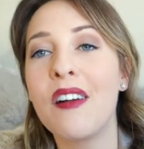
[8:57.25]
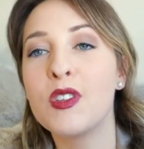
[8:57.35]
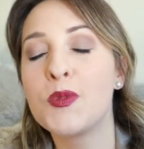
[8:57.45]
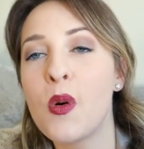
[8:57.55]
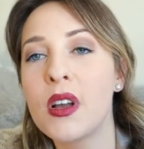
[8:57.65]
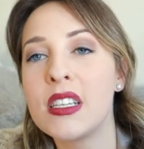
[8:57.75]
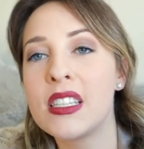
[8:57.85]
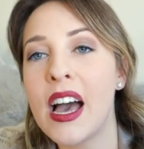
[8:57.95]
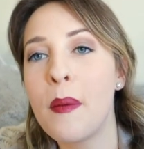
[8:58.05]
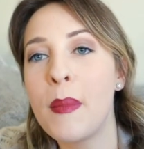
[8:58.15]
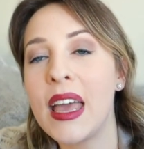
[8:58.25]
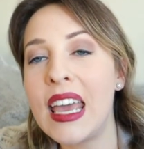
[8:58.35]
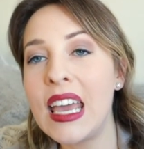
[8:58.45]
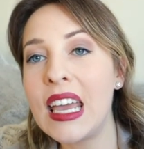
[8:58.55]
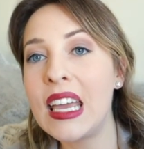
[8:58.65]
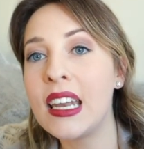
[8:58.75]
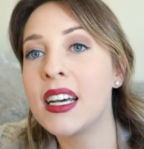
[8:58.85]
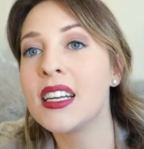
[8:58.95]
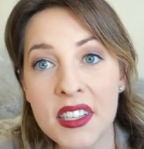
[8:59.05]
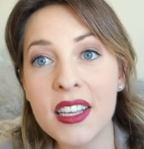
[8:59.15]
Have you spoken to them in
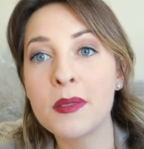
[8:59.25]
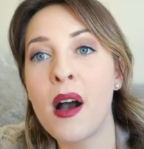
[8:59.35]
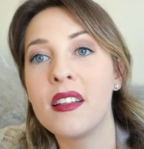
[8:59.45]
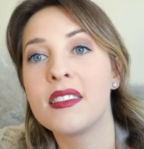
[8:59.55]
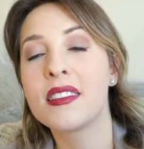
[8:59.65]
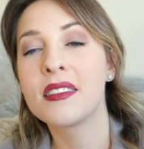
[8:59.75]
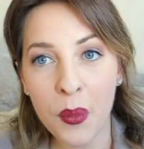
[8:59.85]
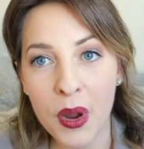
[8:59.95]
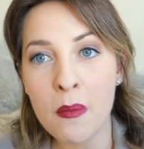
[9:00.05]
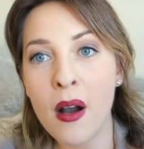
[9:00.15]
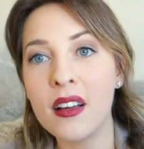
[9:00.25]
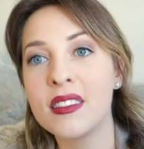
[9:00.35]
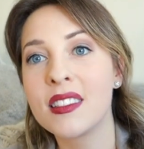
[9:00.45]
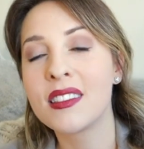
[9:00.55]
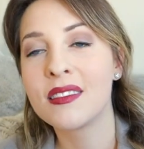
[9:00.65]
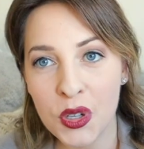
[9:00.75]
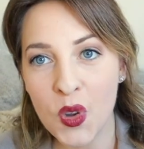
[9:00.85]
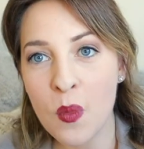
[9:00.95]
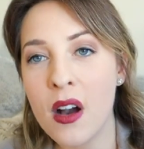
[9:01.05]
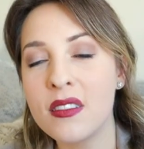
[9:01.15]
six months, three months,
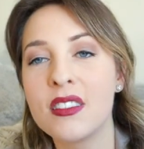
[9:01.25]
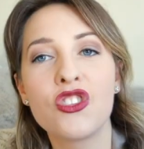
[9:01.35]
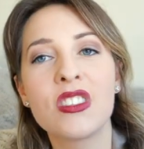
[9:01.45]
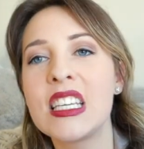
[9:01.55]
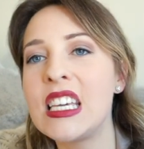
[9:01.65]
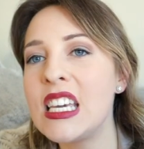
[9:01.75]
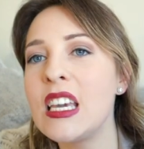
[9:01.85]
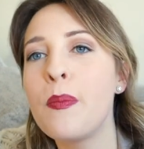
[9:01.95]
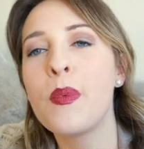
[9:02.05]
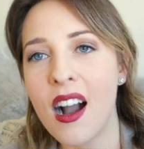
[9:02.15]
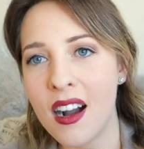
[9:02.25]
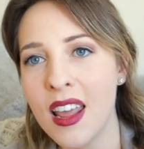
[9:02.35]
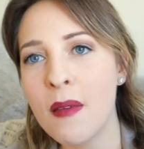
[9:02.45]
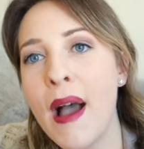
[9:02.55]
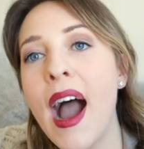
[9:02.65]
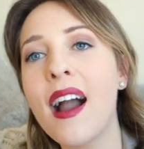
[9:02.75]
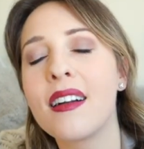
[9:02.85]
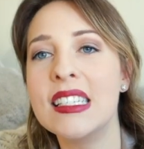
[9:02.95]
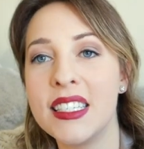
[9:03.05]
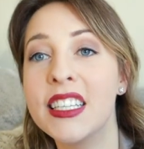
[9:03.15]
two months? Just keep cutting
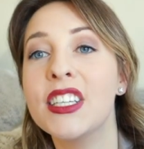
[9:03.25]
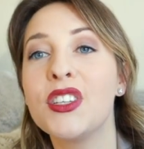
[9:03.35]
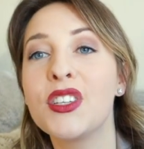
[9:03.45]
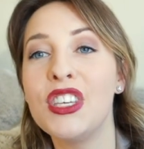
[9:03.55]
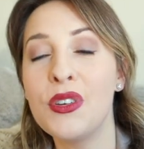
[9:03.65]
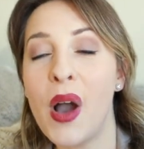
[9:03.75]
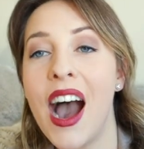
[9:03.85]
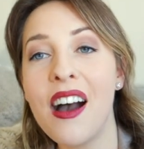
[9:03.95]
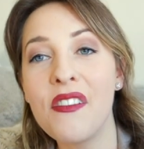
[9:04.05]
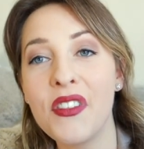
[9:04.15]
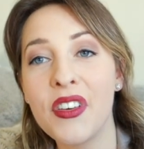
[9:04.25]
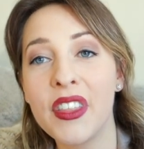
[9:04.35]
back until you have